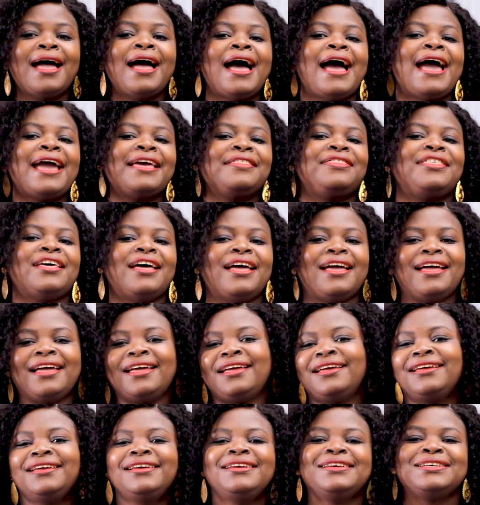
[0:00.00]
Hi there!
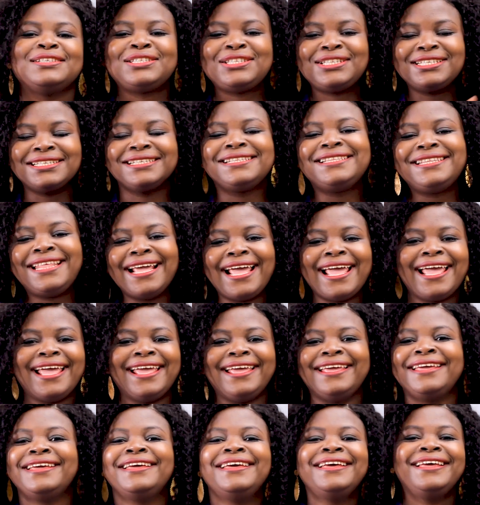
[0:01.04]

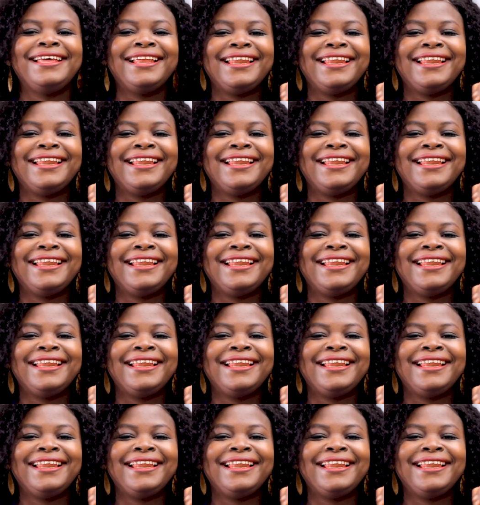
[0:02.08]
Today,